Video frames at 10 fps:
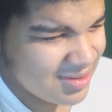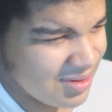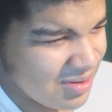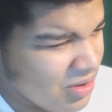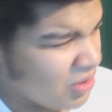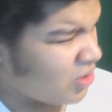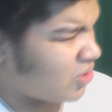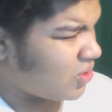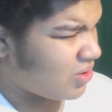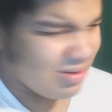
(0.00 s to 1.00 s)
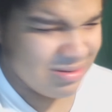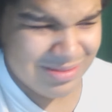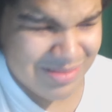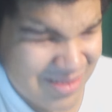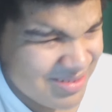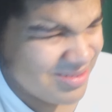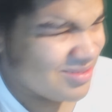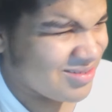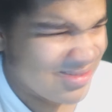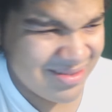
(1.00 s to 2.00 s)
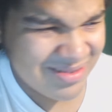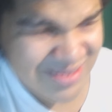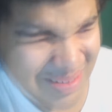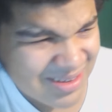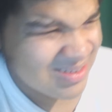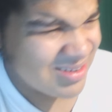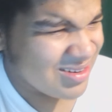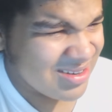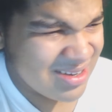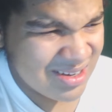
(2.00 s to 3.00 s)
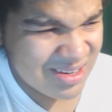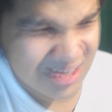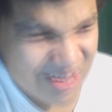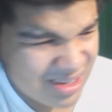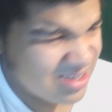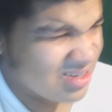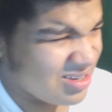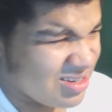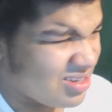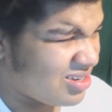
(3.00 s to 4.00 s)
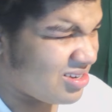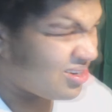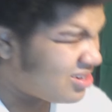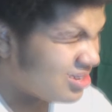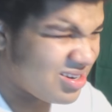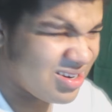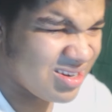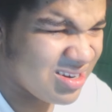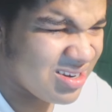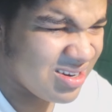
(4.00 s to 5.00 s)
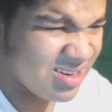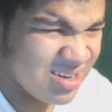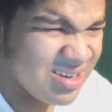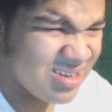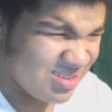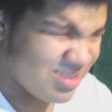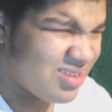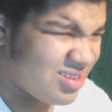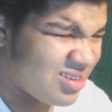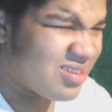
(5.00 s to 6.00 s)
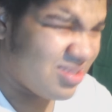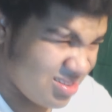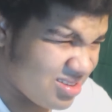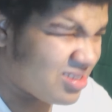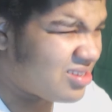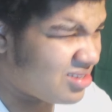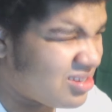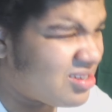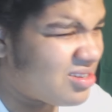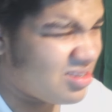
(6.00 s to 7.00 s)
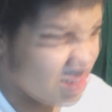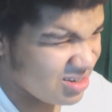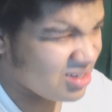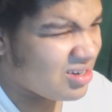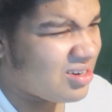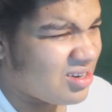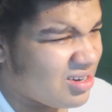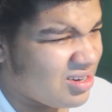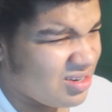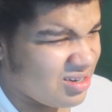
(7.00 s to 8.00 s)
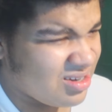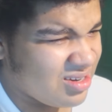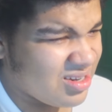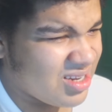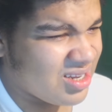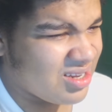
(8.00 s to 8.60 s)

Not that it matters, but I got some matters to tend to. Depending on my mood, I might hit you back, but if not, don't be mad. Understand that I'm not obligated to respond if I am not interested just say or